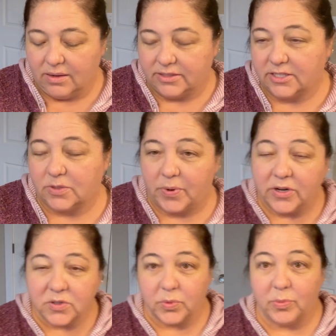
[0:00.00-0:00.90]

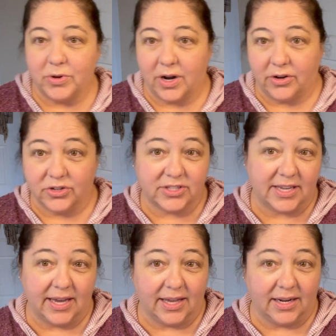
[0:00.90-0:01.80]
disappears when you put on your
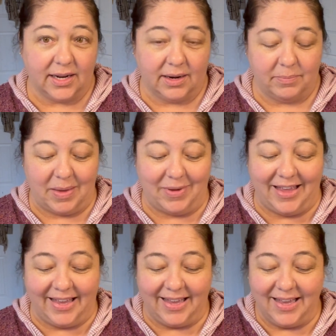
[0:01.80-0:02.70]
skin, and maybe
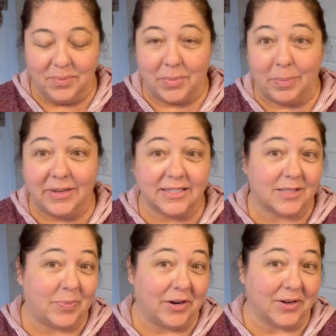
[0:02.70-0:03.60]
it
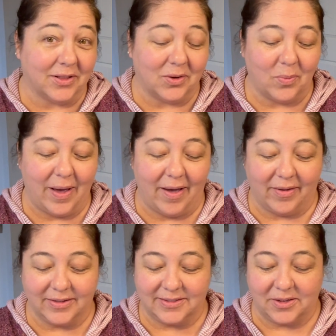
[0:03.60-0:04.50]
disappeared a little
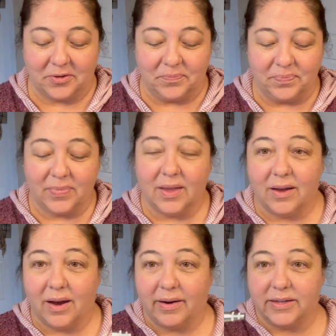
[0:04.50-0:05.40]
well. So,
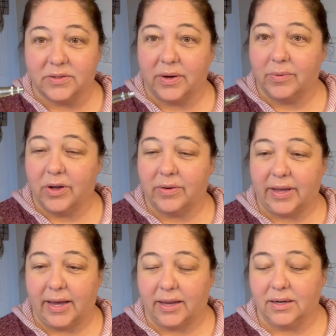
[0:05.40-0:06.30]
all right, so here we go
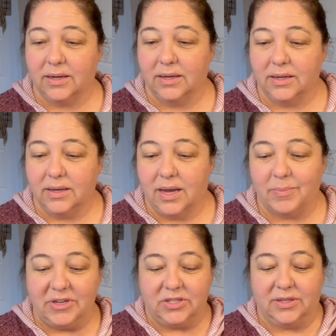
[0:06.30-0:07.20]
again. I'm
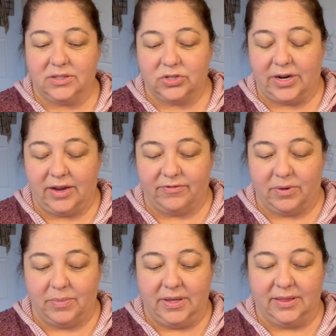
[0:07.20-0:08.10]
gonna try it
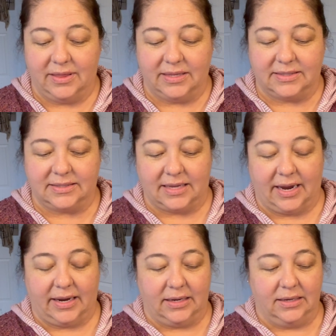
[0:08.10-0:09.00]
from this side.